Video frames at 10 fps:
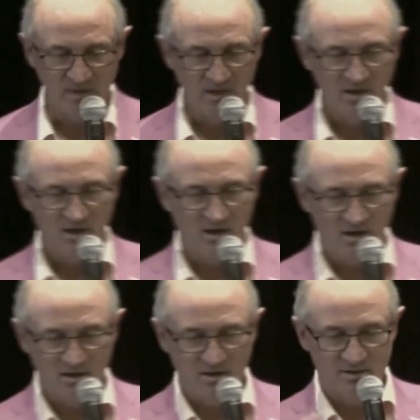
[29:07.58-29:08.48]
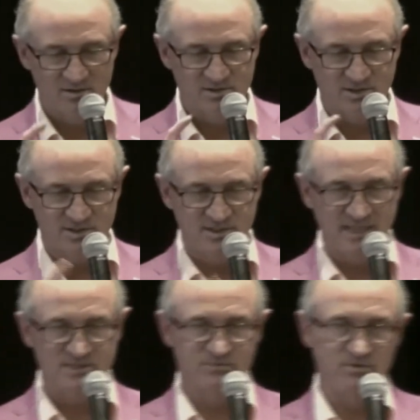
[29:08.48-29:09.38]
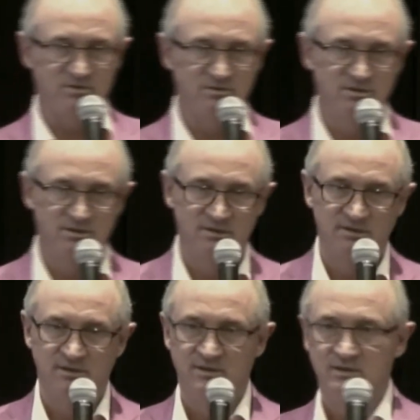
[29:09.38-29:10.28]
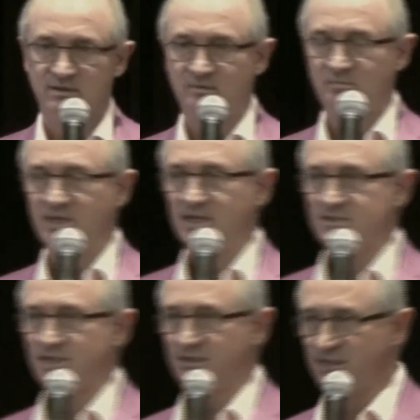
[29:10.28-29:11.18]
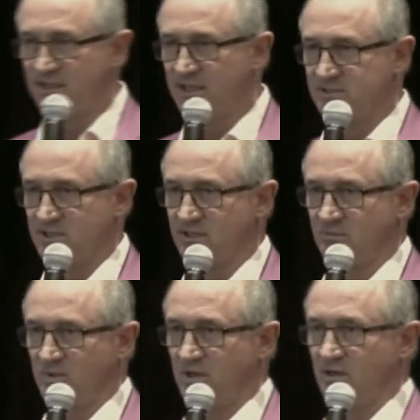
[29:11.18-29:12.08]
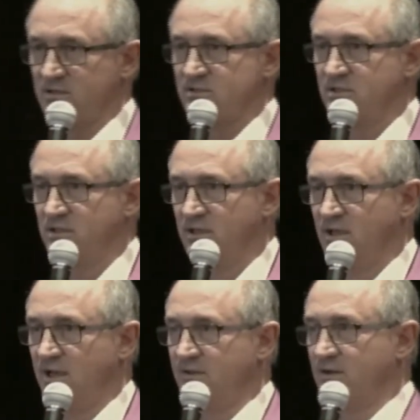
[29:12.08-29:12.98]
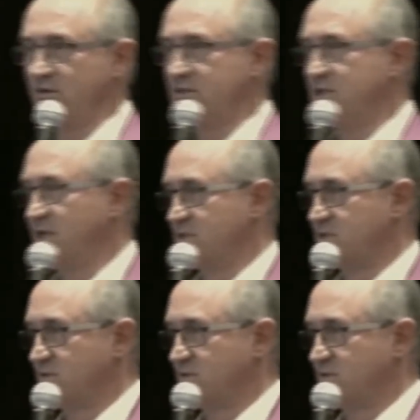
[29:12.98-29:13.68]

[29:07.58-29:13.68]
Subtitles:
are successful because they think outside the box and they're intentional.